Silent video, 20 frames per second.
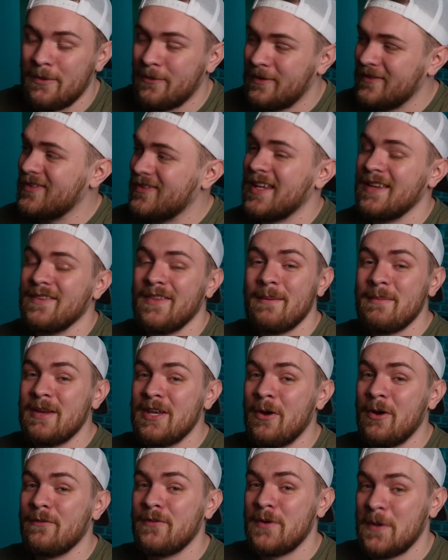Once again, let me
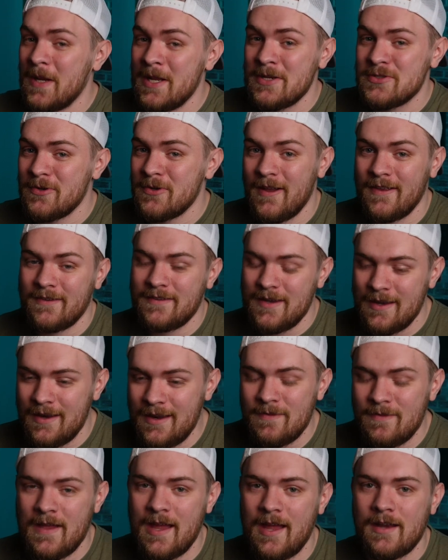know if you're interested
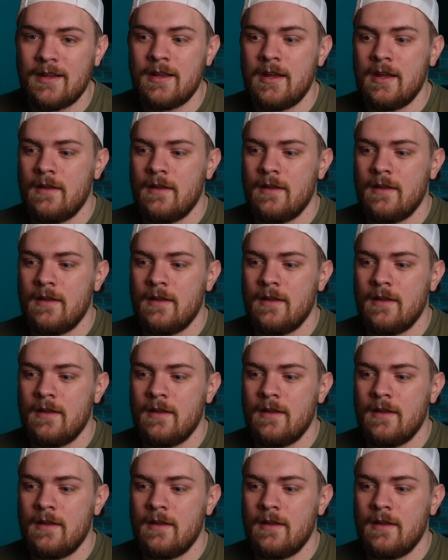in that